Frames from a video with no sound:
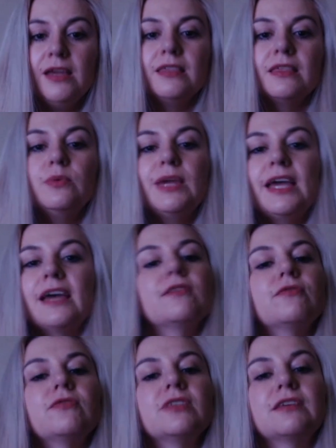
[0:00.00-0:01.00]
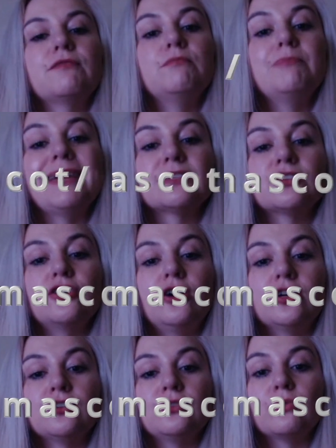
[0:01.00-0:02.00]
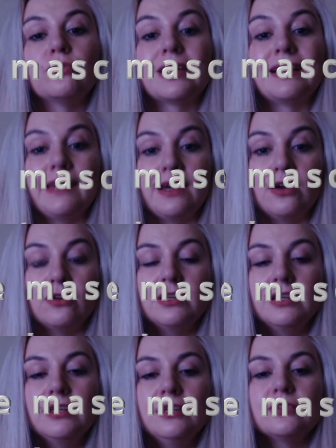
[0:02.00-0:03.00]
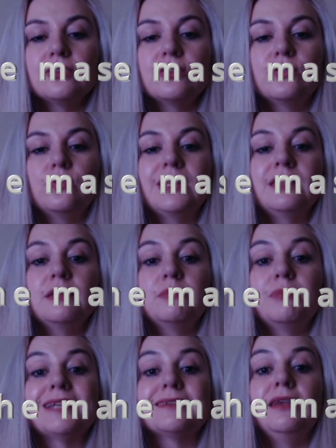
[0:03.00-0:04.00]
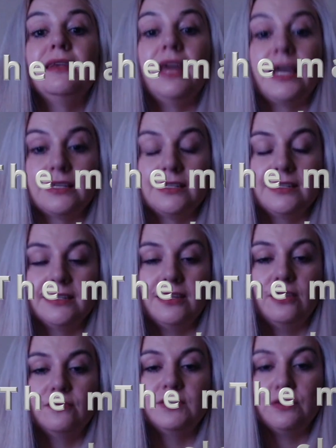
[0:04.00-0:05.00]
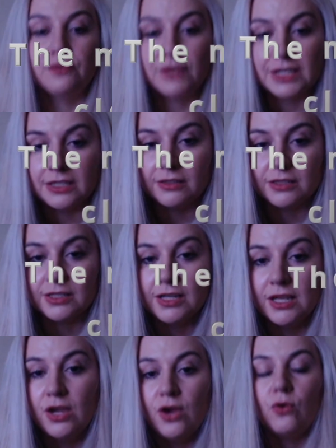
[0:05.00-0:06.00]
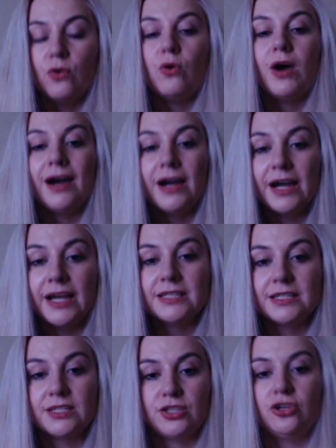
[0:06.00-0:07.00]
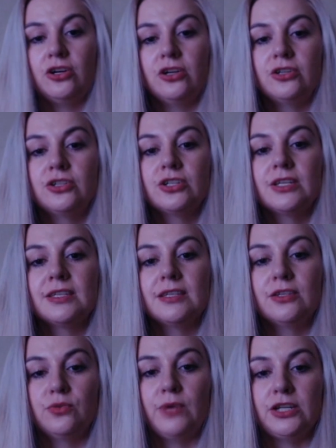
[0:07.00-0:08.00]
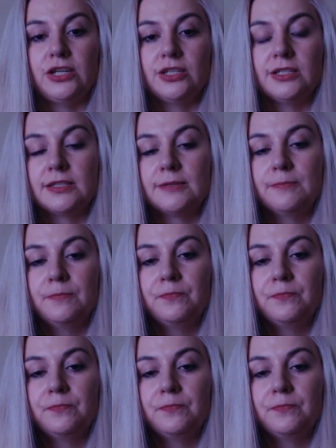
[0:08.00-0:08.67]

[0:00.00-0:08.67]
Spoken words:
Then we have the mascot or the clown, so the one that makes light of difficult or high discharge situations.